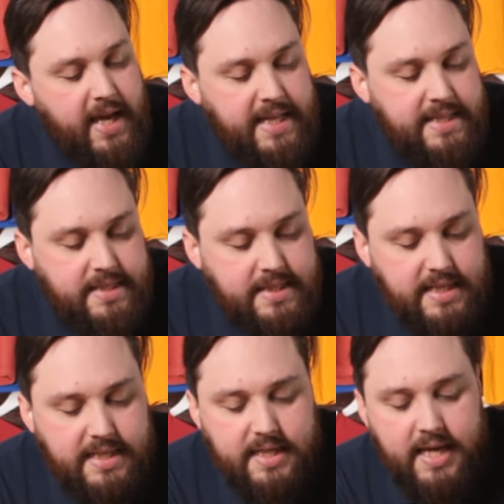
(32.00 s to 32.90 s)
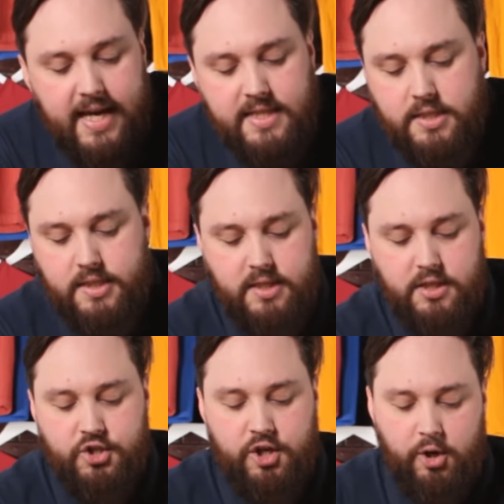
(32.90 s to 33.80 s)
Inside the case, I'm just going
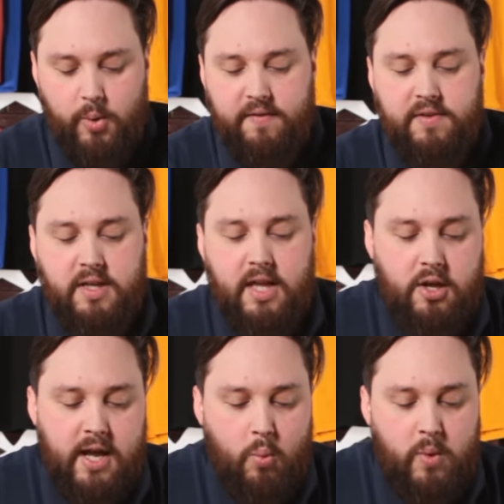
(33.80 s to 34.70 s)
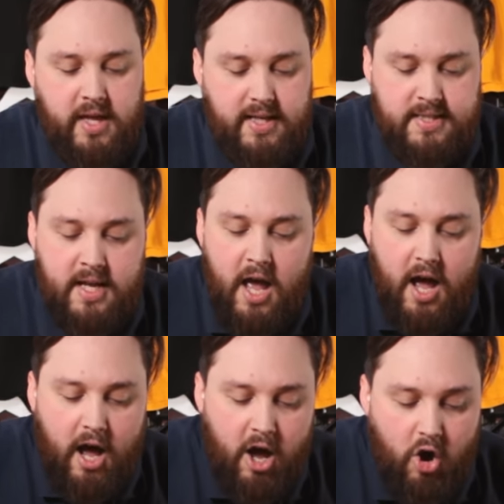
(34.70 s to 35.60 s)
to show you everything that you get with it.
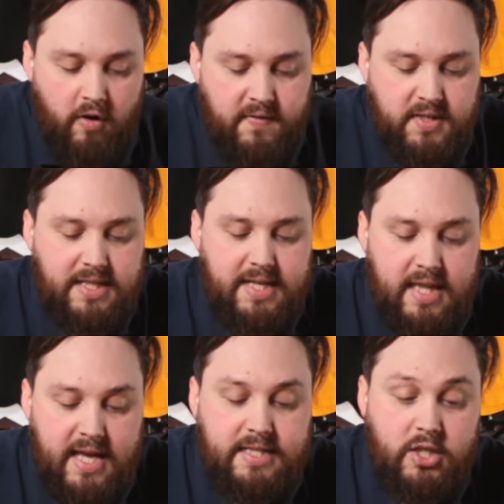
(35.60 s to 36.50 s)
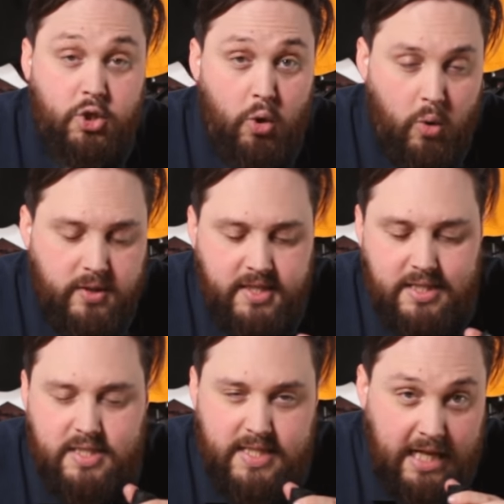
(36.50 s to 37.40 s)
Obviously, there's the torch
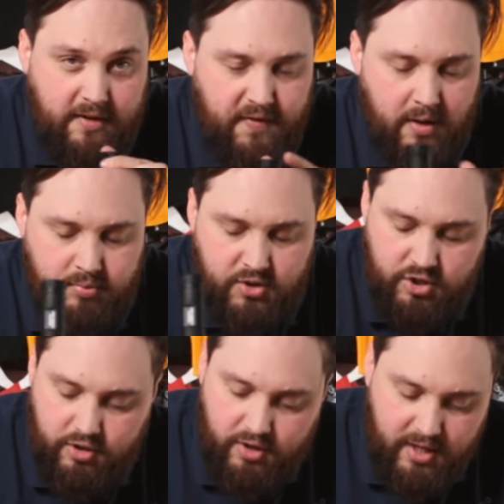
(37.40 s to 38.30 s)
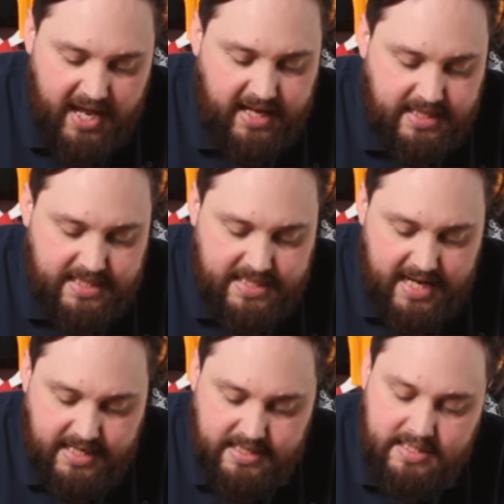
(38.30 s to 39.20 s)
itself. I'll show you that in a
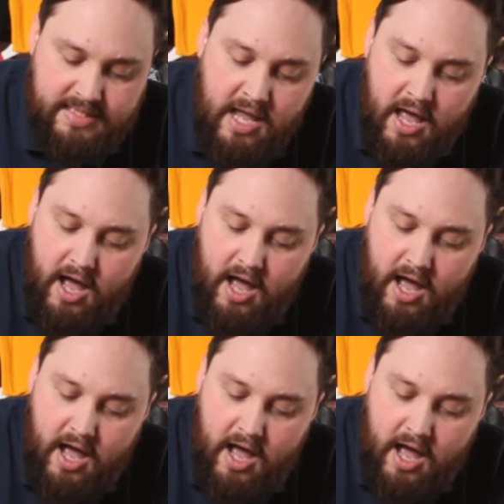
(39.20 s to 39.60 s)
second.